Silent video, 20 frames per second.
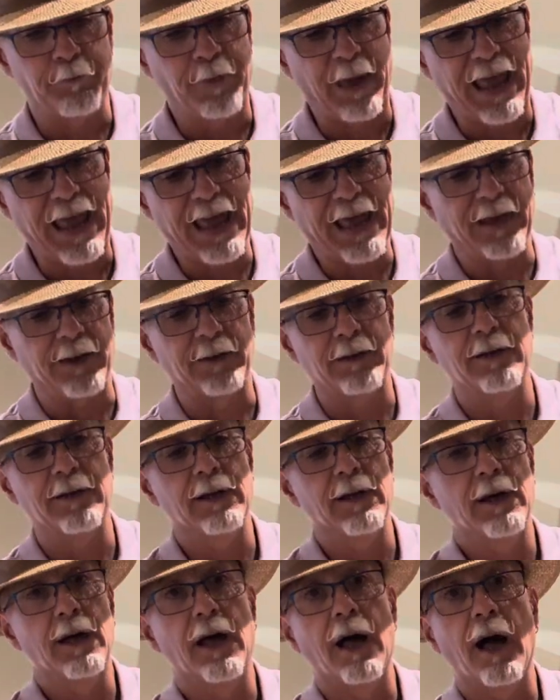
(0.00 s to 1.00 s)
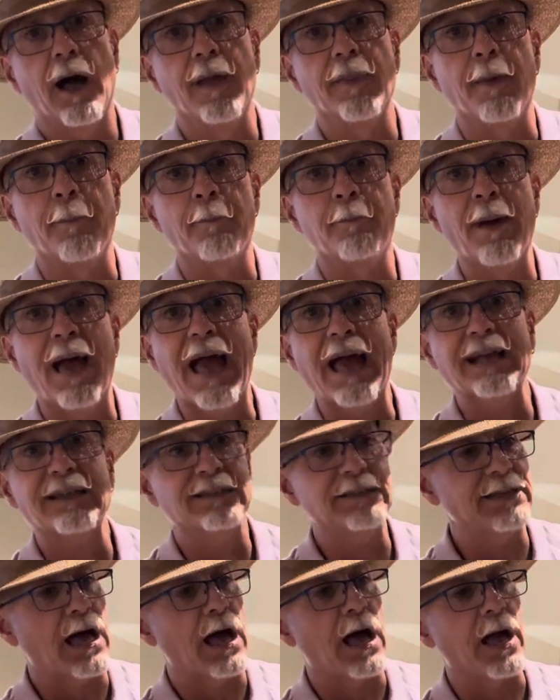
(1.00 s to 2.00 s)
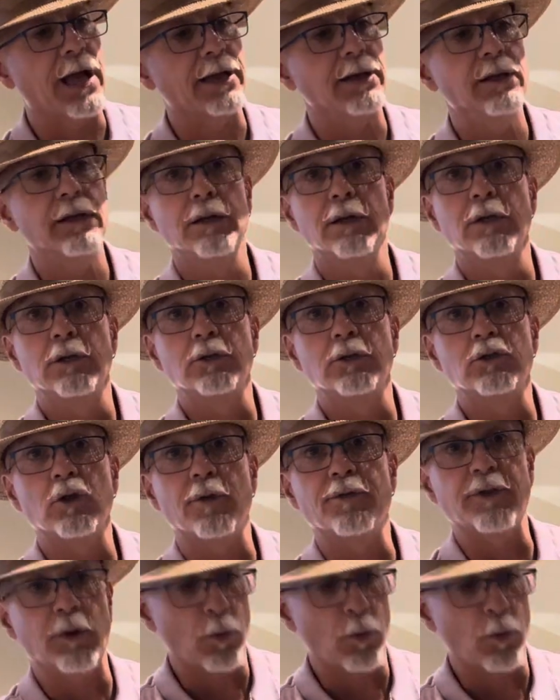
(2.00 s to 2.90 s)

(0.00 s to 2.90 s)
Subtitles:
band on the back side. So if you